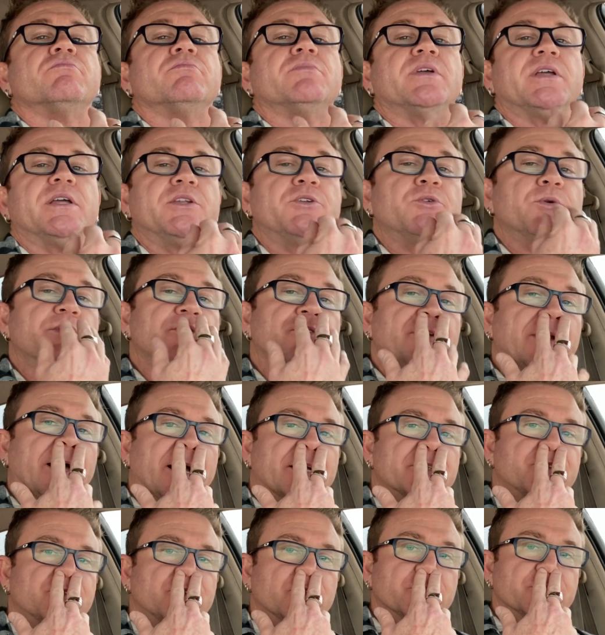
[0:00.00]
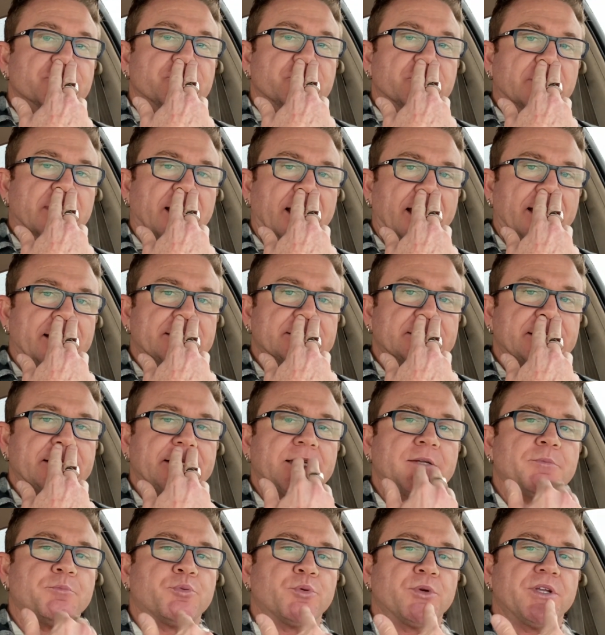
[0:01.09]
Into his nostrils, you guys. He
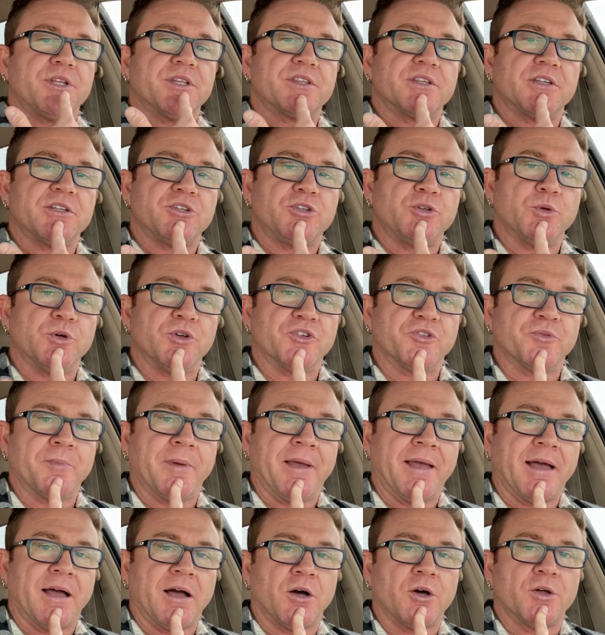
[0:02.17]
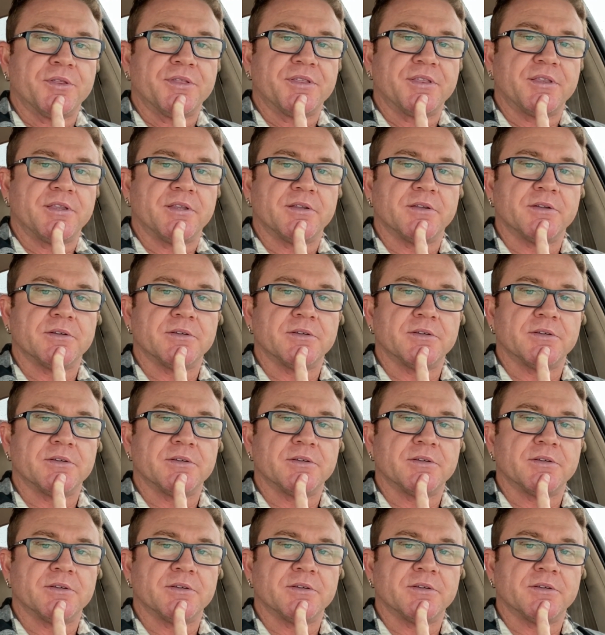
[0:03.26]
didn't breathe into his mouth.